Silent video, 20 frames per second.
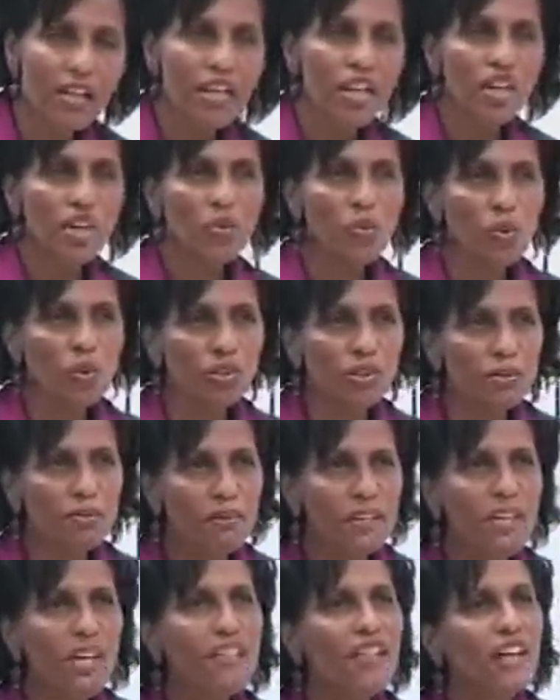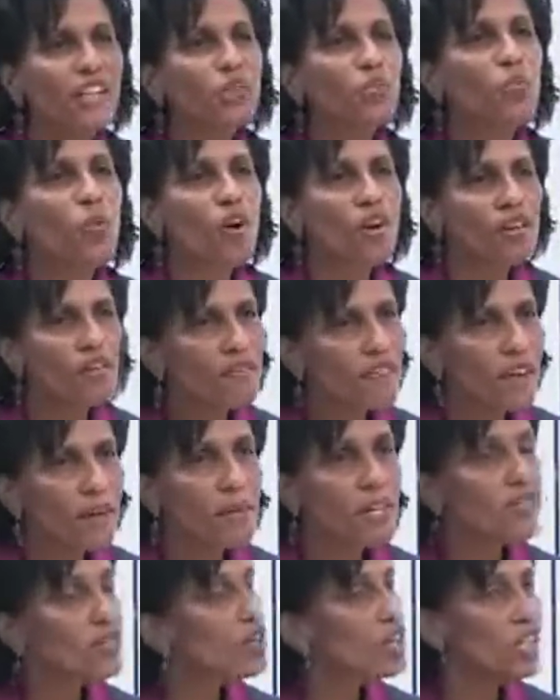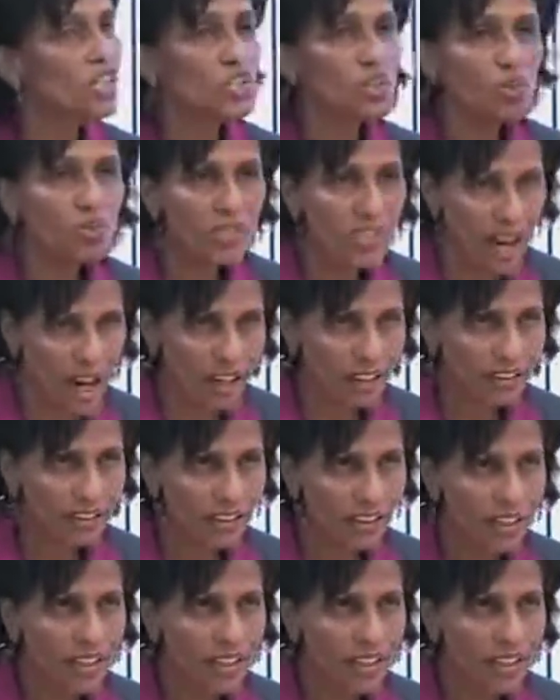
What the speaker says: your water bill, and that's one of them. It's not a new tax.